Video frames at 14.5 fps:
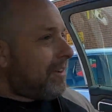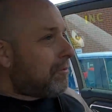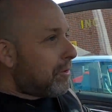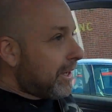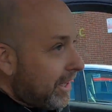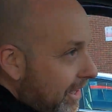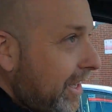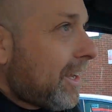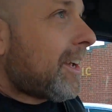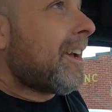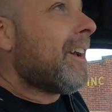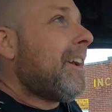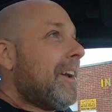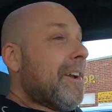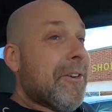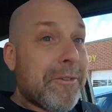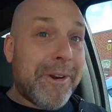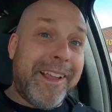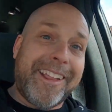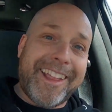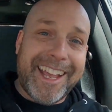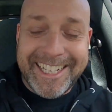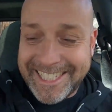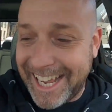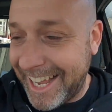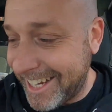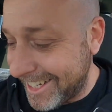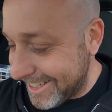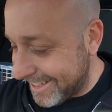really
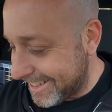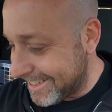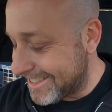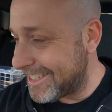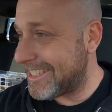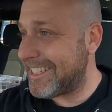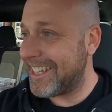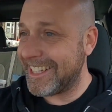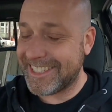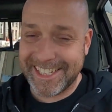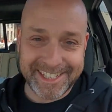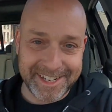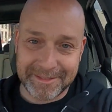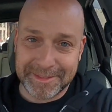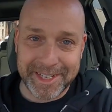excited to see this thing come